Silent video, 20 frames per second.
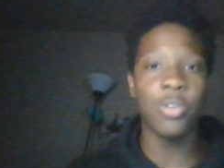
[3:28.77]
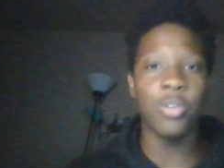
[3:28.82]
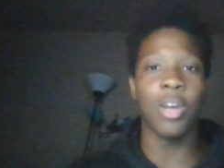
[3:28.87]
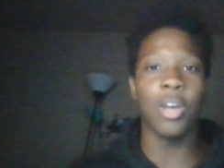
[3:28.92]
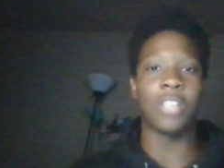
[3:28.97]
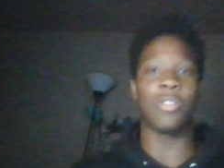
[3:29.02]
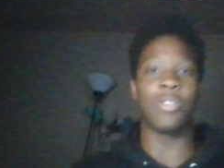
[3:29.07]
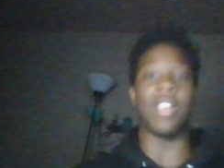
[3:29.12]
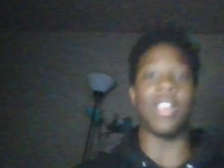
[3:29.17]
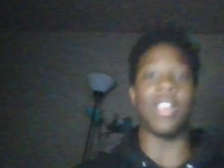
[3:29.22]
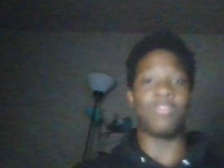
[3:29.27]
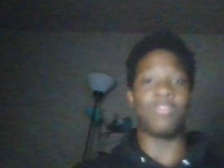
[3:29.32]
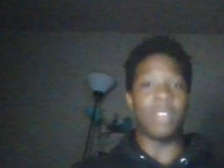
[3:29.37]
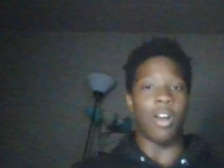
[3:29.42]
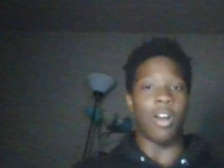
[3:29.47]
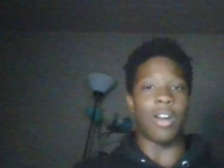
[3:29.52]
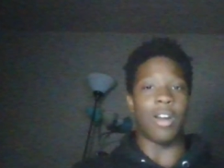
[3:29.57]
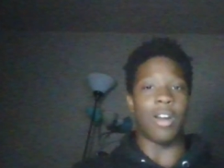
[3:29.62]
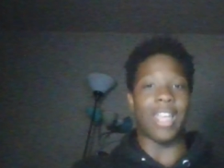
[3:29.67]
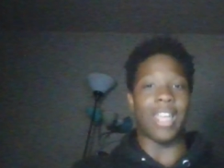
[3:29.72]
22 has been
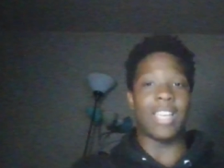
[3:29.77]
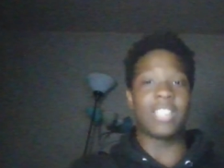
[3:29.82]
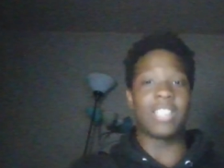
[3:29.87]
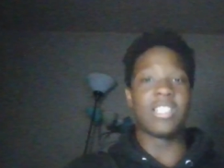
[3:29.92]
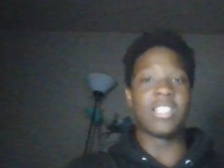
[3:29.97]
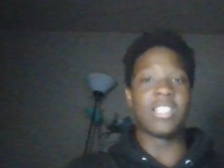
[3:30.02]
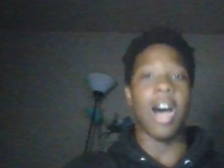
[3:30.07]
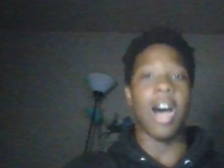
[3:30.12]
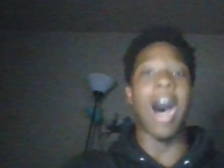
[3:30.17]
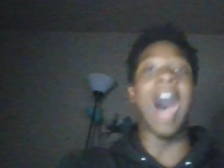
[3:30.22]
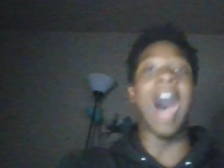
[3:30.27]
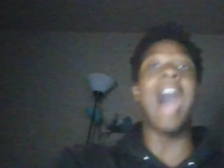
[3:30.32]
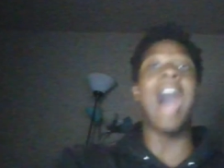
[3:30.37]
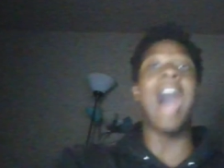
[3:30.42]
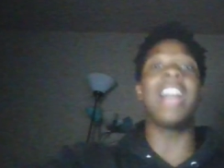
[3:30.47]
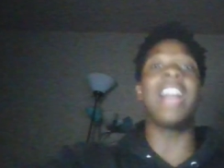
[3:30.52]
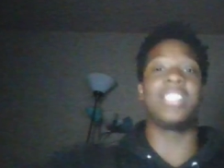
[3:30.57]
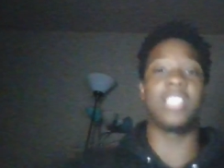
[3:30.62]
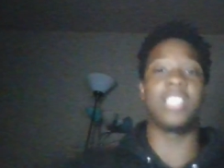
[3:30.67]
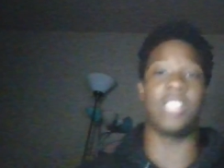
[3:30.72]
on a
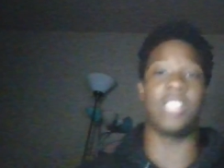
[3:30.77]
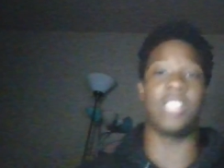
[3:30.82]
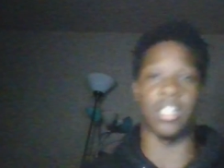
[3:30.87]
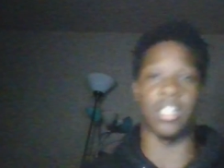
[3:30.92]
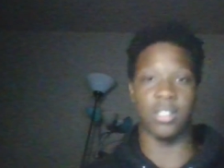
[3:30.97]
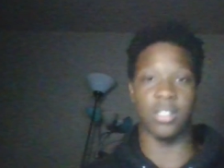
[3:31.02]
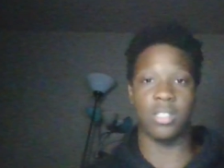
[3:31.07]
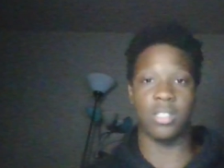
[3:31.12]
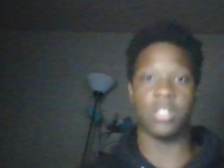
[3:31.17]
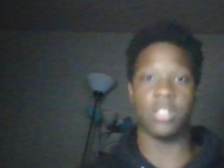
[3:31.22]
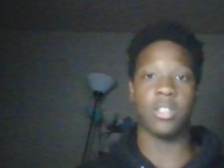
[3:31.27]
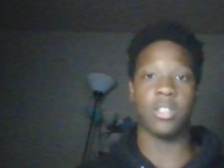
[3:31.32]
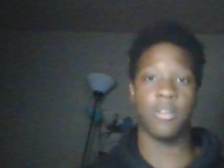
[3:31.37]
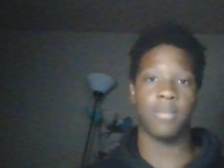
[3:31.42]
constant